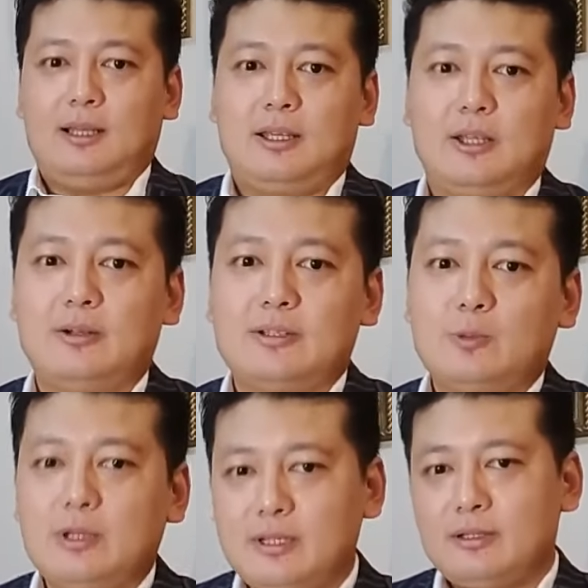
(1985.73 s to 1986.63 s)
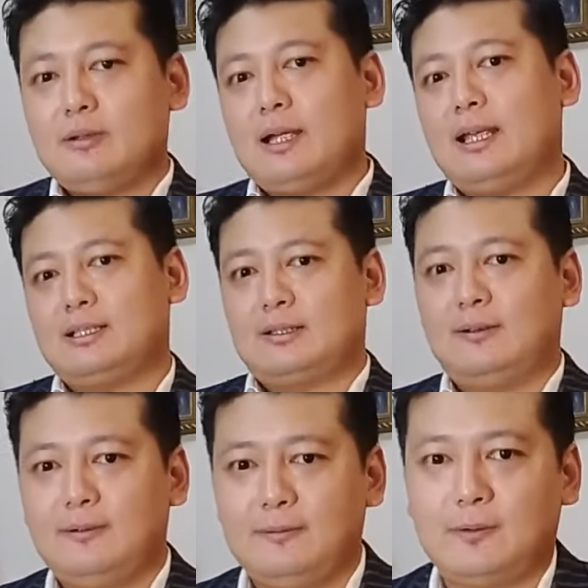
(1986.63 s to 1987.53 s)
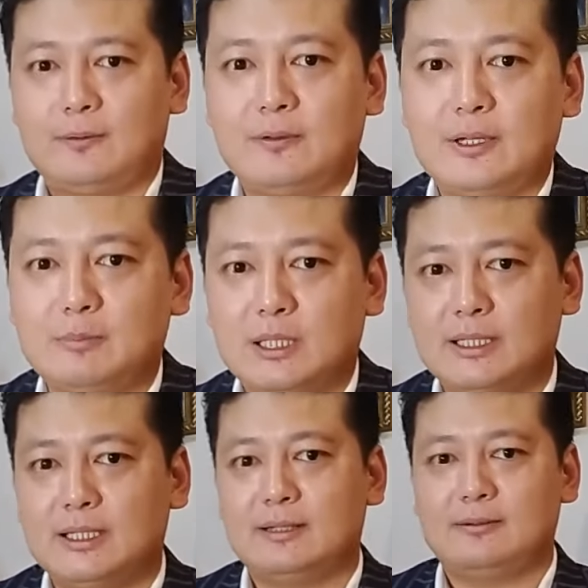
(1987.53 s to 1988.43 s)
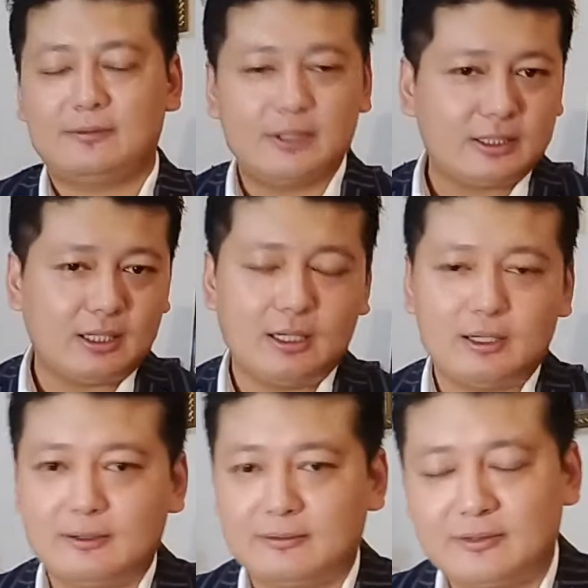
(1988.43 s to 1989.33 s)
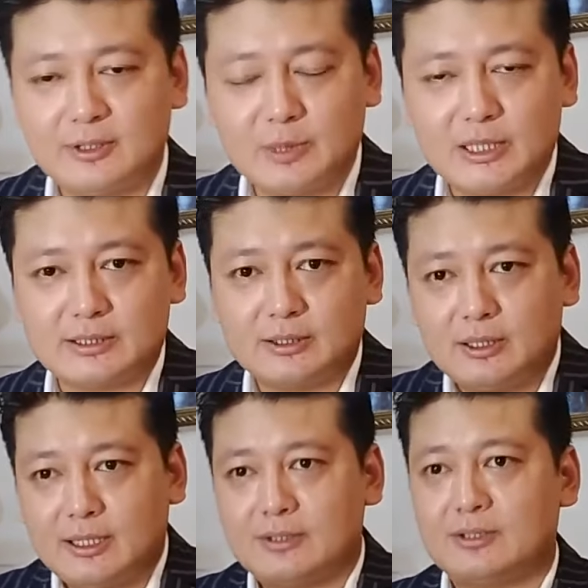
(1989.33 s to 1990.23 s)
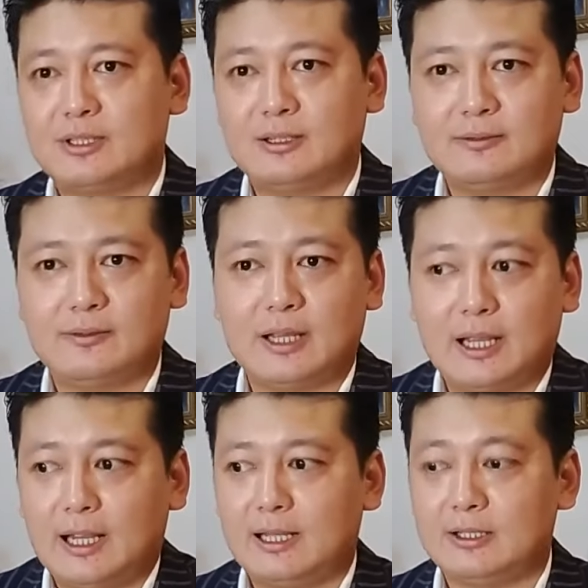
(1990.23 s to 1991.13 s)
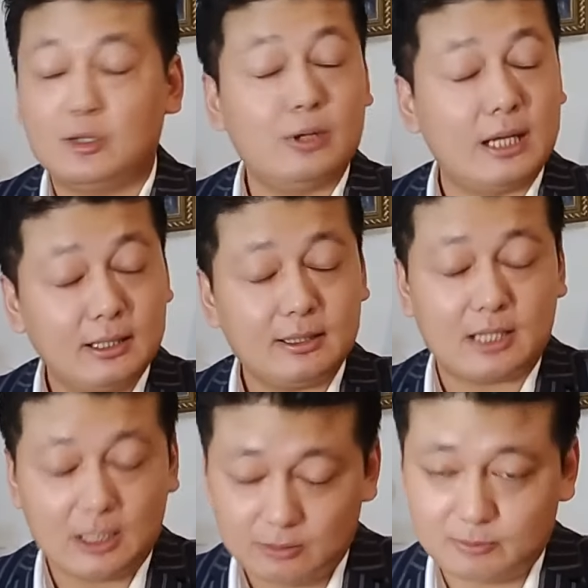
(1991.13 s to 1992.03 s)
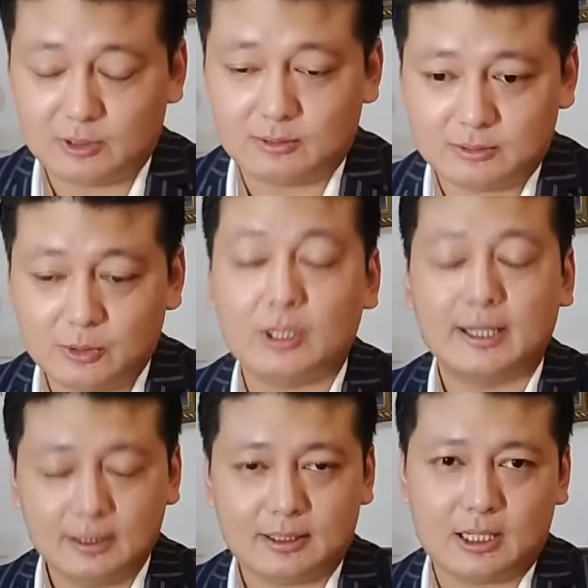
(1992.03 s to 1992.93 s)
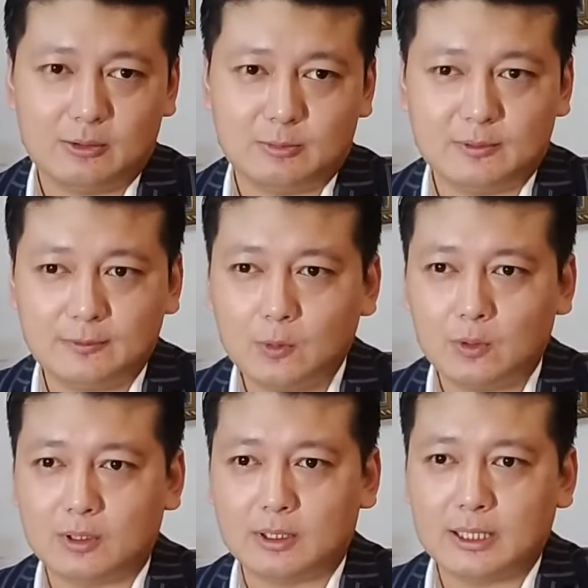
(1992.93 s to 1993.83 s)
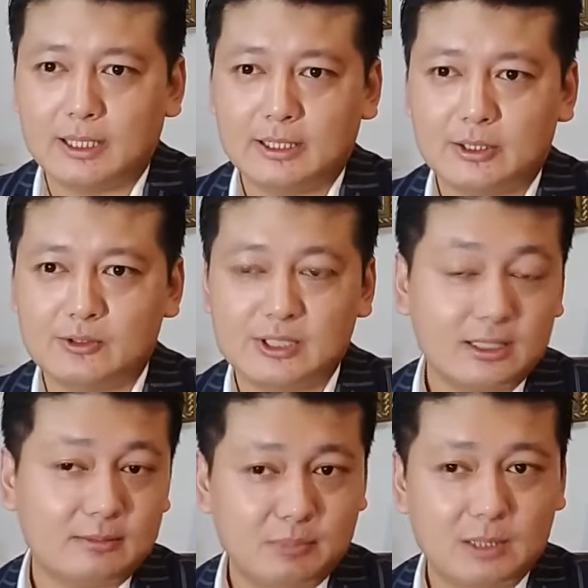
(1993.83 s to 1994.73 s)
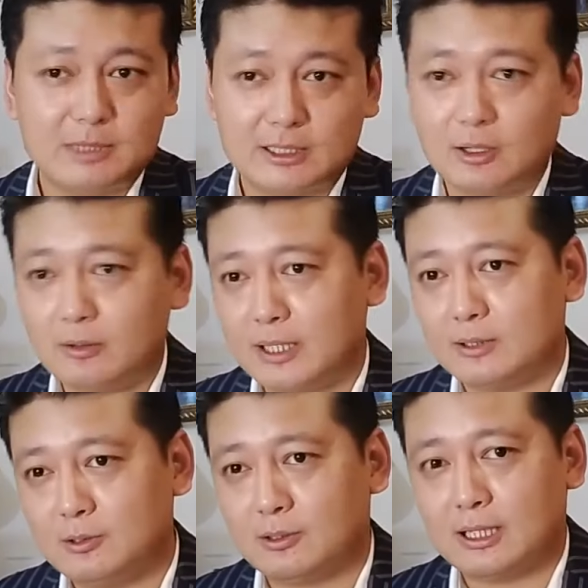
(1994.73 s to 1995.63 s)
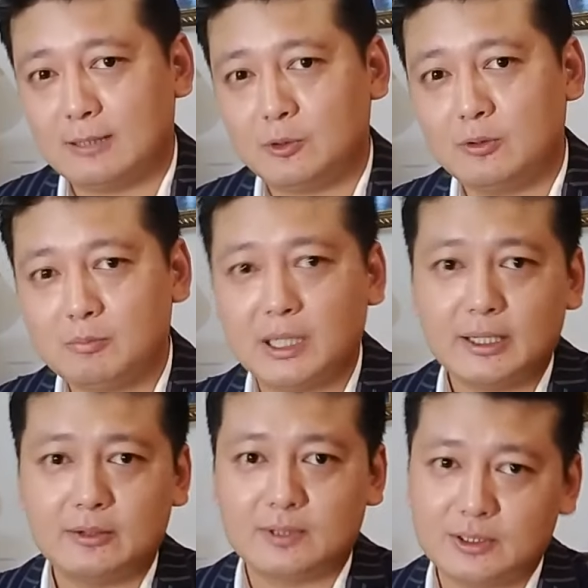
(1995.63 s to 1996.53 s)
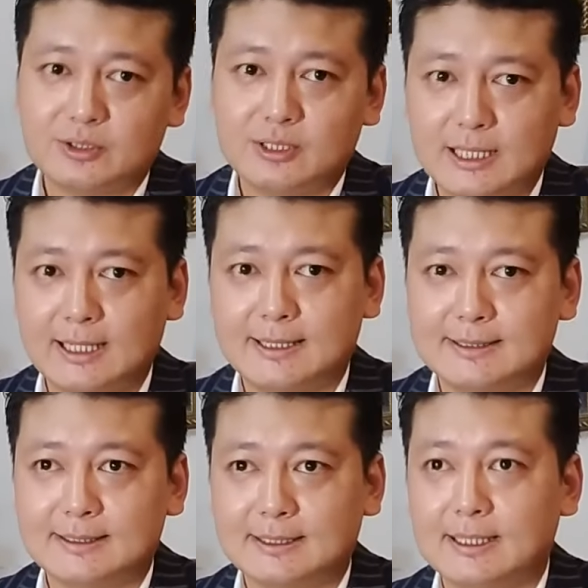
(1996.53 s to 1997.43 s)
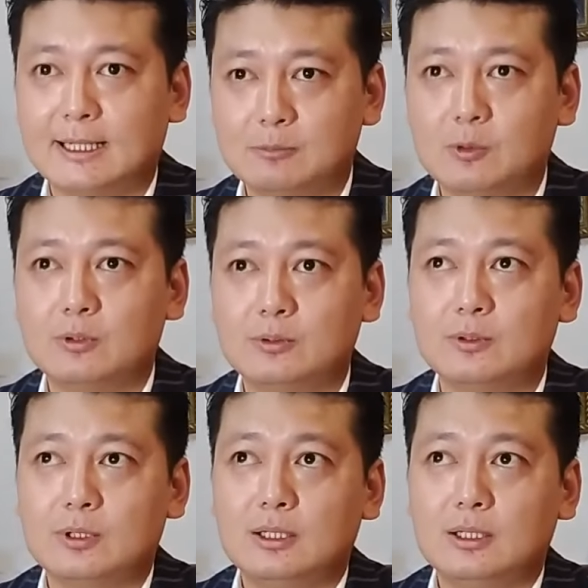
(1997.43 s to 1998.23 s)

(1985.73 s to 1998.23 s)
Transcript: It's one thing to ask for free money and free car and freebies and all that stuff, and you are held accountable for, and you tell the public, okay, look, I'm going to buy you this and that, and I'm going to